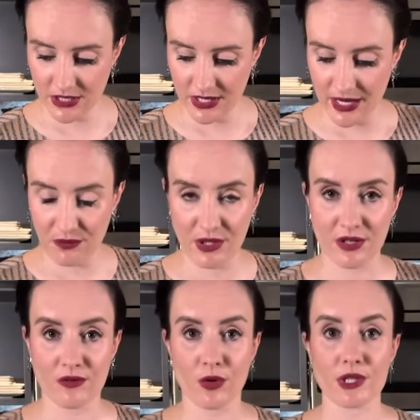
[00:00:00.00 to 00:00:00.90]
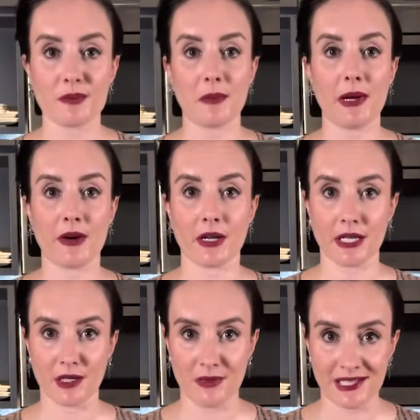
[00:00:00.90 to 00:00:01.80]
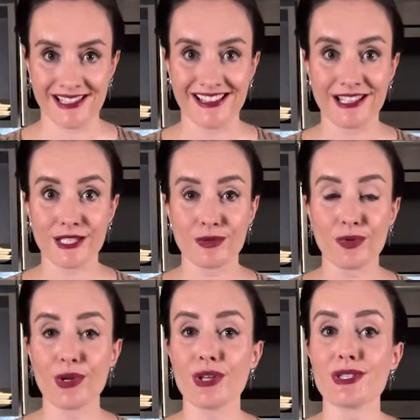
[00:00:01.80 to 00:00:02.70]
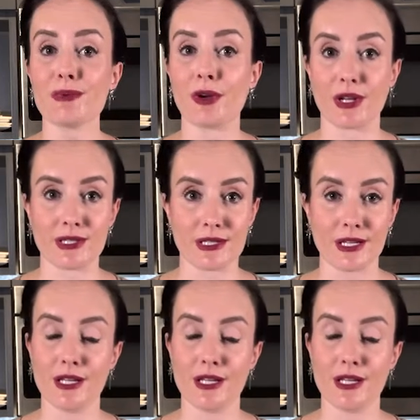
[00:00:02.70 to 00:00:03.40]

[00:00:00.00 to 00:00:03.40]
and we are of course preparing in a mixing glass because we're doing all spirits.